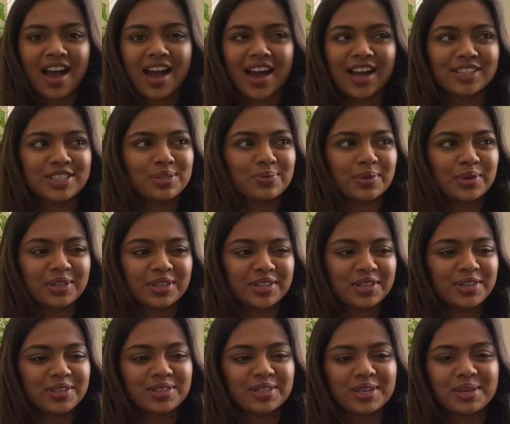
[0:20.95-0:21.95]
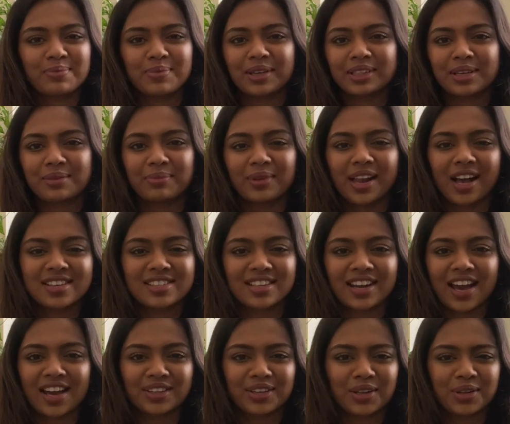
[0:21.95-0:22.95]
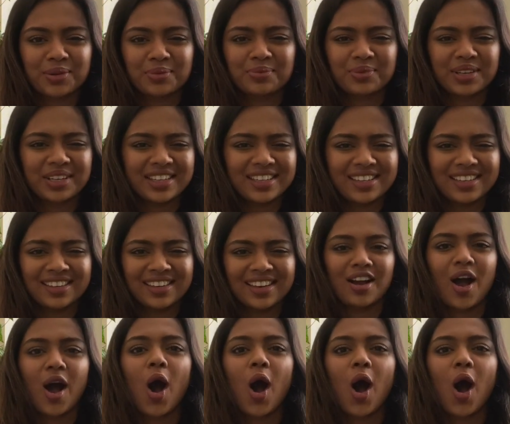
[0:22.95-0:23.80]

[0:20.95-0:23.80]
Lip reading: I just went to the nursery, picked up plants that I thought looked pretty.